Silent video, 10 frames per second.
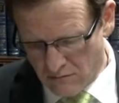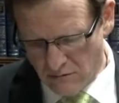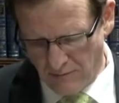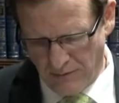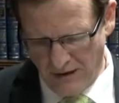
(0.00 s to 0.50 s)

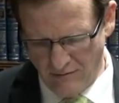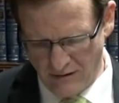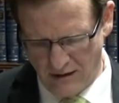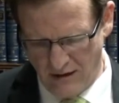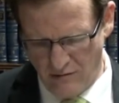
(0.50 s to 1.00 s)

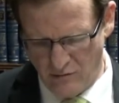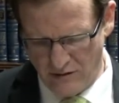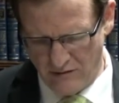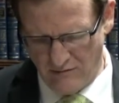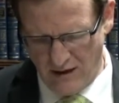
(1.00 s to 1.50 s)
apparently we
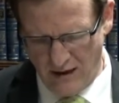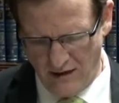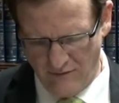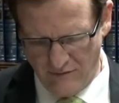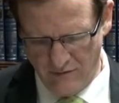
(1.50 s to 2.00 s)

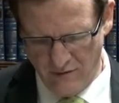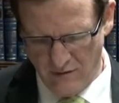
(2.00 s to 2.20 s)
derive